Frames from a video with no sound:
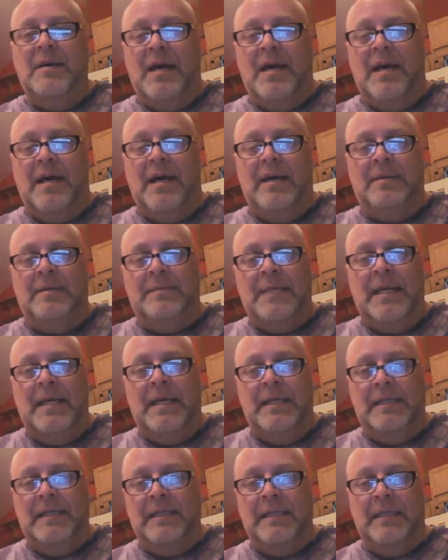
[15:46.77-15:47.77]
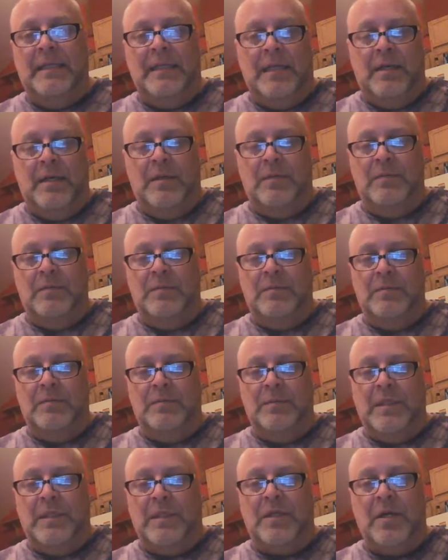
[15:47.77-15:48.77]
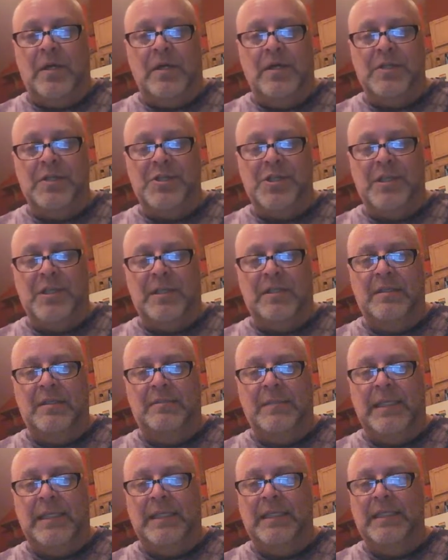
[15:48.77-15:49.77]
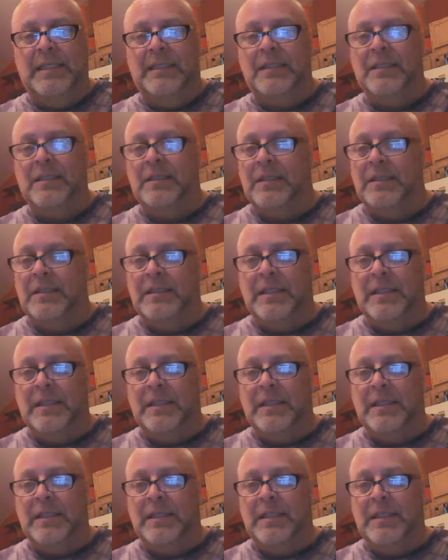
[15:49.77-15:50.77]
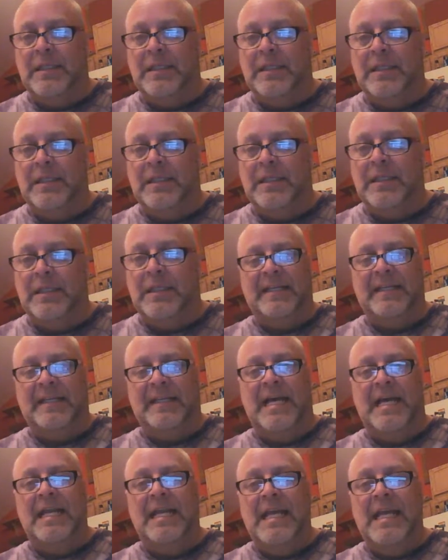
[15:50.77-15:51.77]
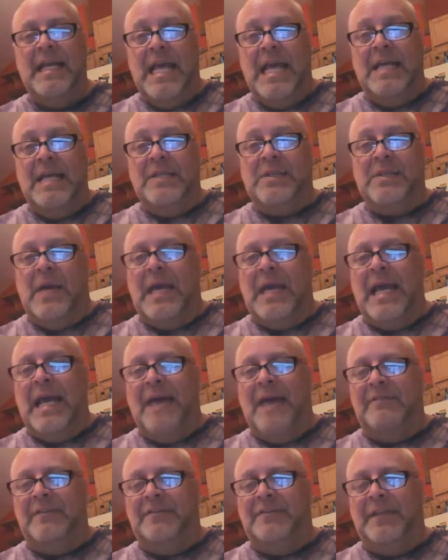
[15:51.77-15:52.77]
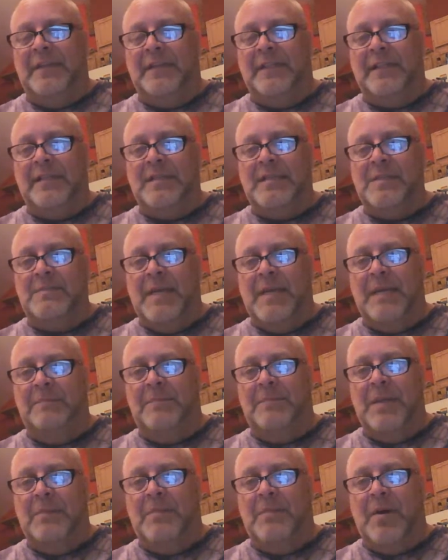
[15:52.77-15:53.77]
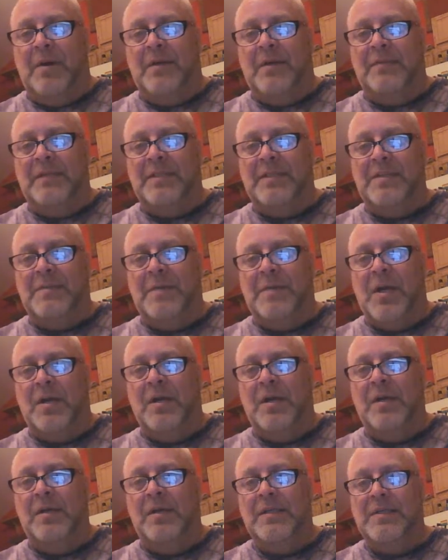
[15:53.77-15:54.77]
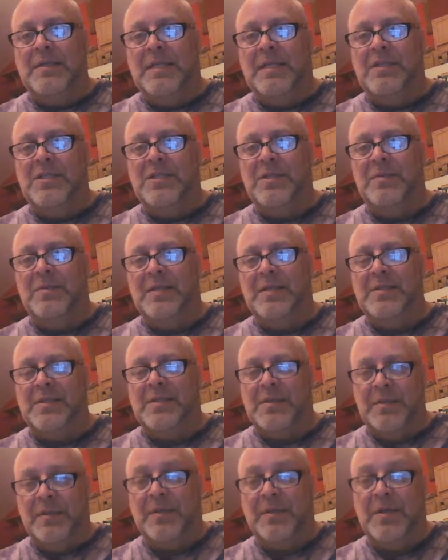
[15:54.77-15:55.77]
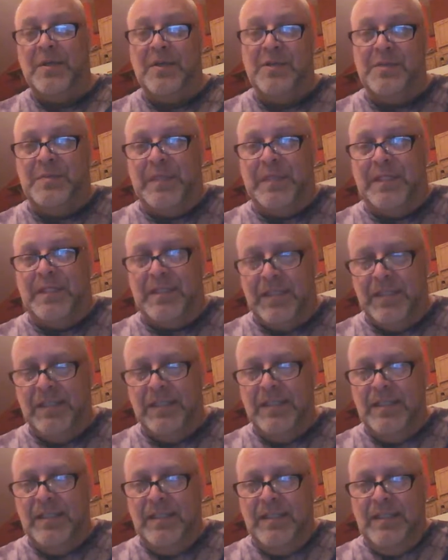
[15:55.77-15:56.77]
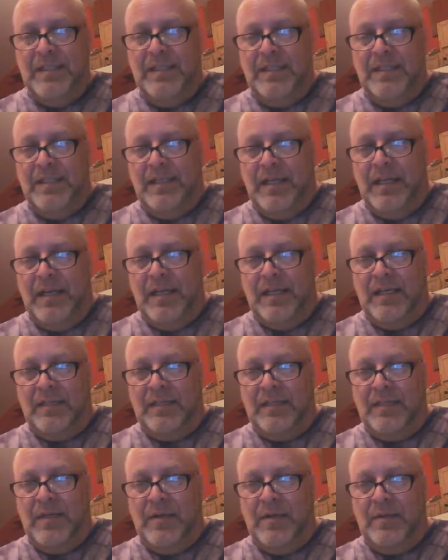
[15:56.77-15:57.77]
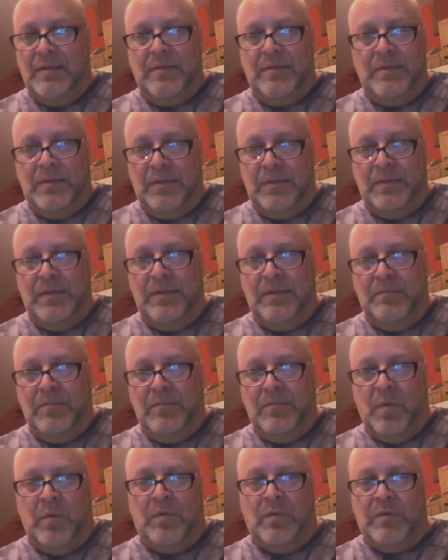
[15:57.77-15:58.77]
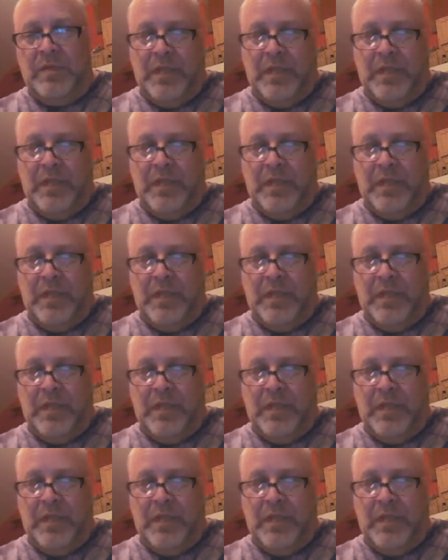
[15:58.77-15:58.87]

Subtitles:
um, encouraging me to keep going and stuff like that. So I have a feeling this might be part of it tomorrow, is that she wants to encourage me to go,